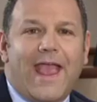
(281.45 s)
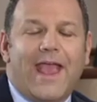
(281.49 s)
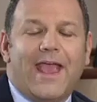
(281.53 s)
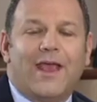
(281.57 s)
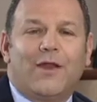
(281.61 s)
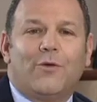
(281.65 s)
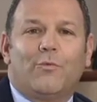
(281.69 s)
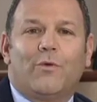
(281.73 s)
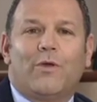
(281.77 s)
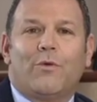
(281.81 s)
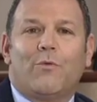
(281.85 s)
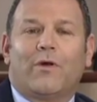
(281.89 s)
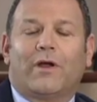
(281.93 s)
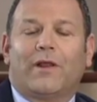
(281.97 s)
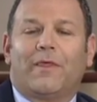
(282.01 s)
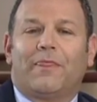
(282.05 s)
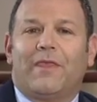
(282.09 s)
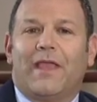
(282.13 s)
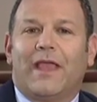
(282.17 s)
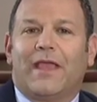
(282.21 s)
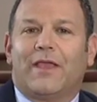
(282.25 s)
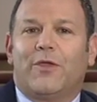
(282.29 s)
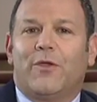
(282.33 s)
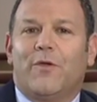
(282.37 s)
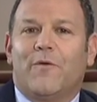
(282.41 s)
And we want to
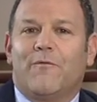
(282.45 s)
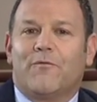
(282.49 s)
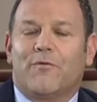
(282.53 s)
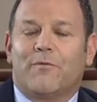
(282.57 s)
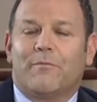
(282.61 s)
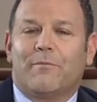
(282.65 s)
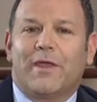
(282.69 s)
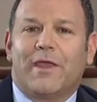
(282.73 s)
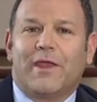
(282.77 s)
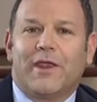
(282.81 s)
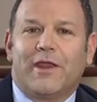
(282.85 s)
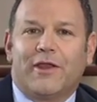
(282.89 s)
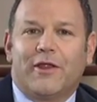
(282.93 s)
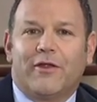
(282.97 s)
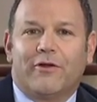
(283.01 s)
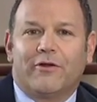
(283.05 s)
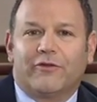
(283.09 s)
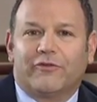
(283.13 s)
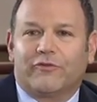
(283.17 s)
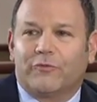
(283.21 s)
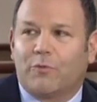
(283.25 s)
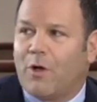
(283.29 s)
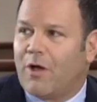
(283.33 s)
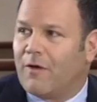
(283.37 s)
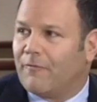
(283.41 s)
thank you for being here
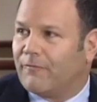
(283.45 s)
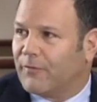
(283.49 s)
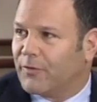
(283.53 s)
as well.